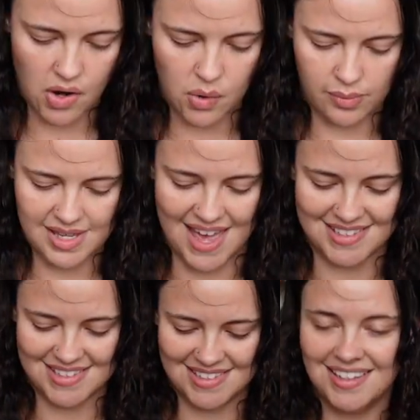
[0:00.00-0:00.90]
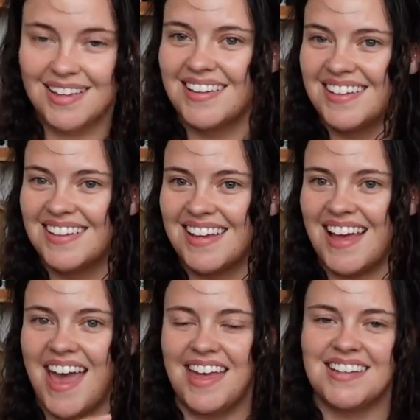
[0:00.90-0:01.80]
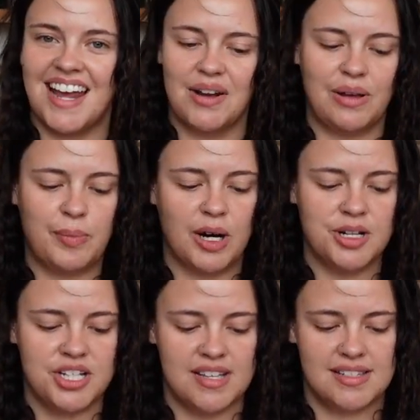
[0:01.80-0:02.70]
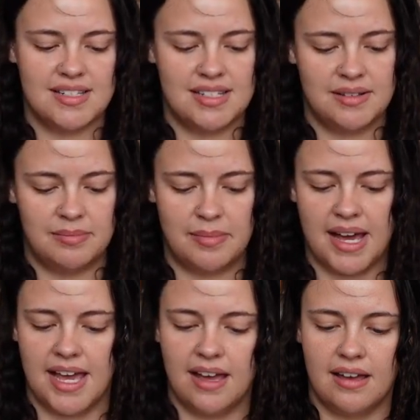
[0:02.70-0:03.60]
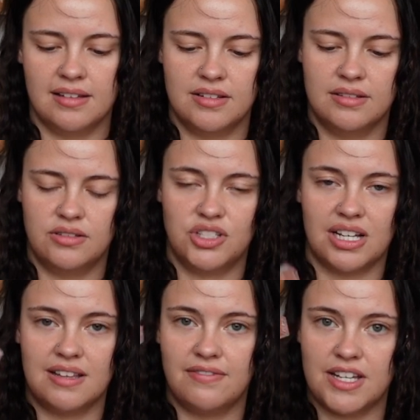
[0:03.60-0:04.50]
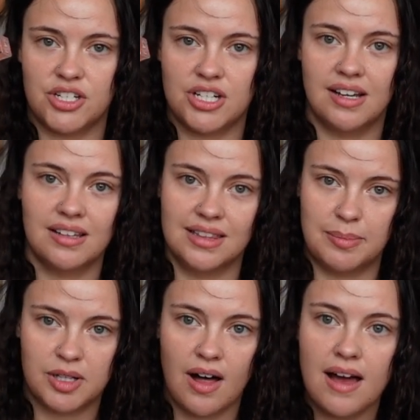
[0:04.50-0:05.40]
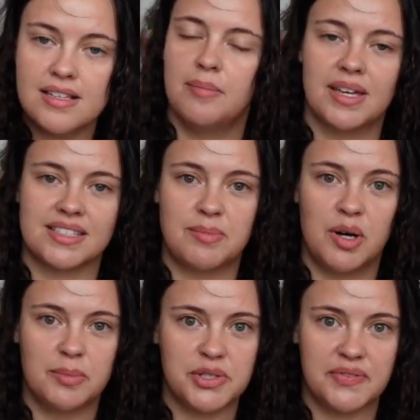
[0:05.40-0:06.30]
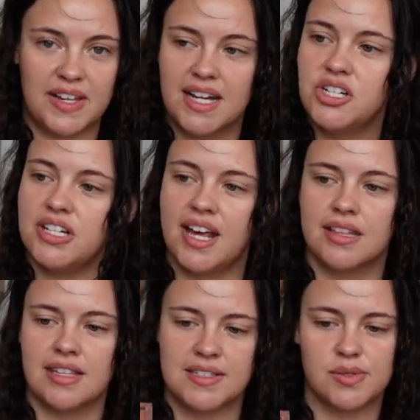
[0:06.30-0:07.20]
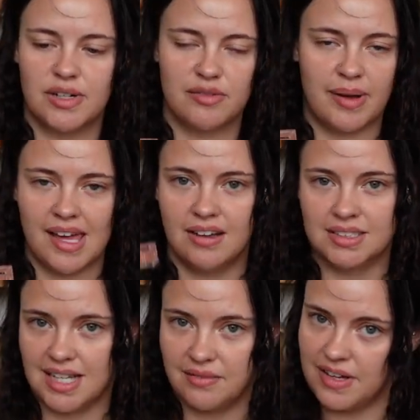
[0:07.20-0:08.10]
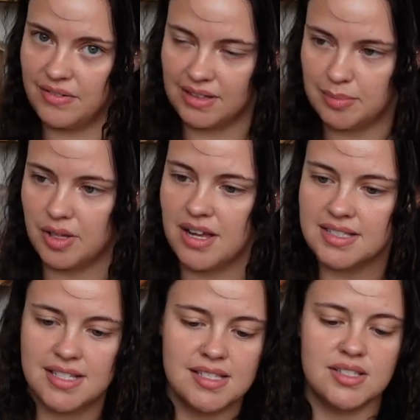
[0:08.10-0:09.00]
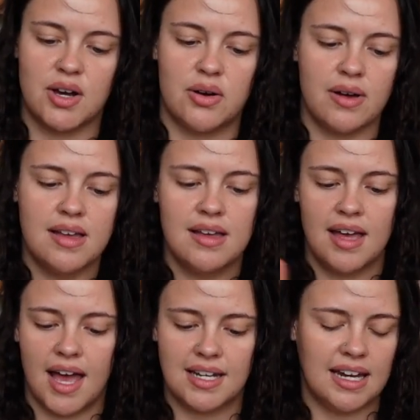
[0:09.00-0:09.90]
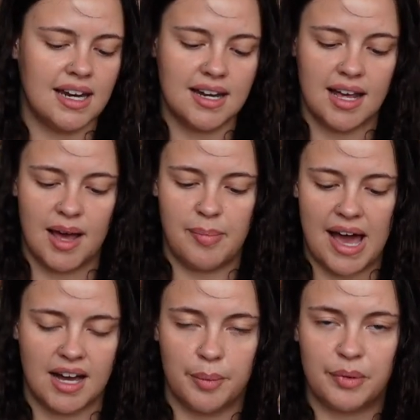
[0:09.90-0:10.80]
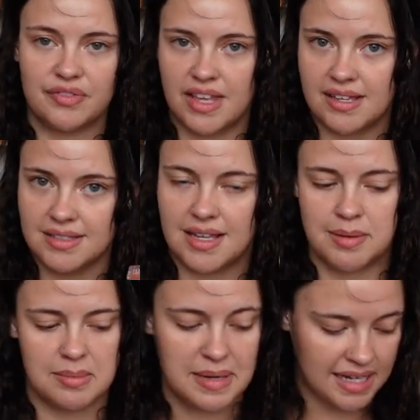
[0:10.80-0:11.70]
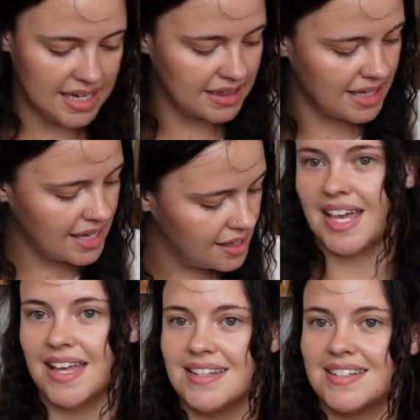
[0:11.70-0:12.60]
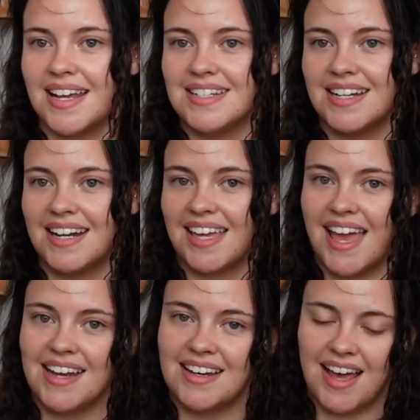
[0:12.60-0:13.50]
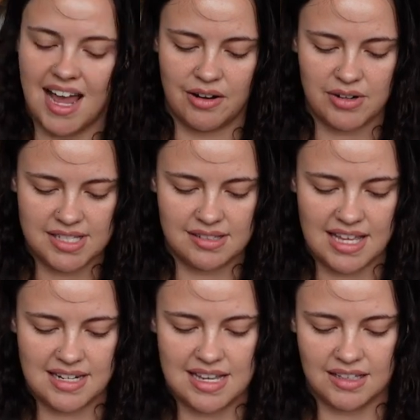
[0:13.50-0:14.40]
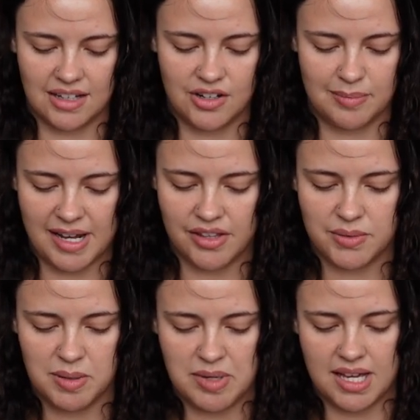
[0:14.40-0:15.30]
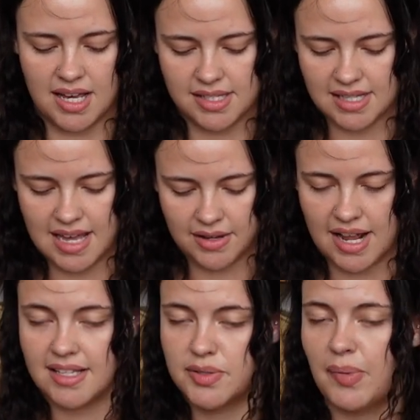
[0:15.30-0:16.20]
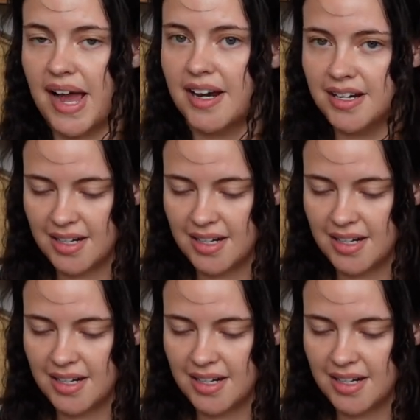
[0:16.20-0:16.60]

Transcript: Oh, yes and I repurchased my Jellyfish lip gloss because I'm almost finished and this is one of my all-time favorite lip glosses so I needed a backup of this immediately and I did it again. I recently decluttered my other one because it expired